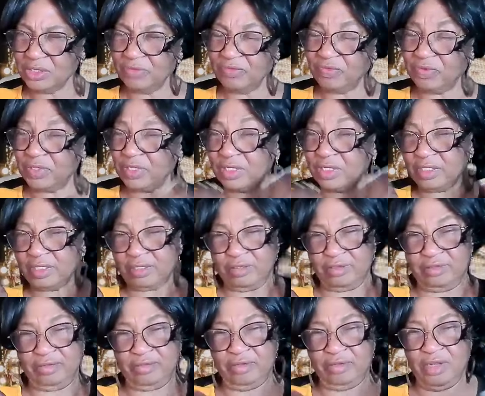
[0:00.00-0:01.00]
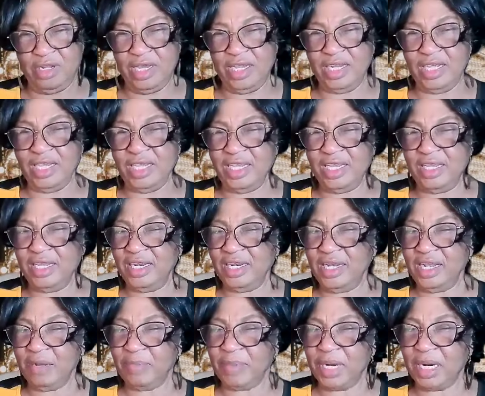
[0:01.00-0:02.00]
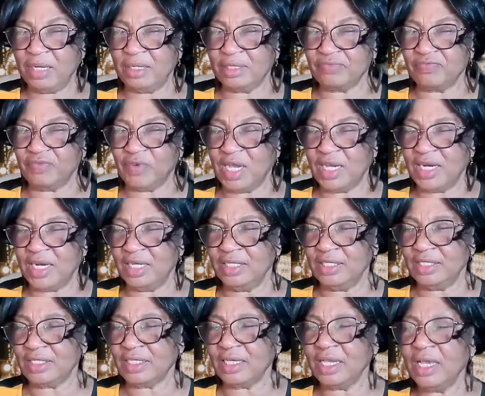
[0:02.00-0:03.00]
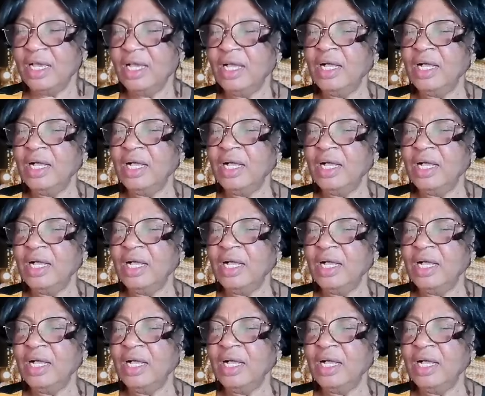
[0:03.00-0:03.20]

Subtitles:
If it is learning about finance,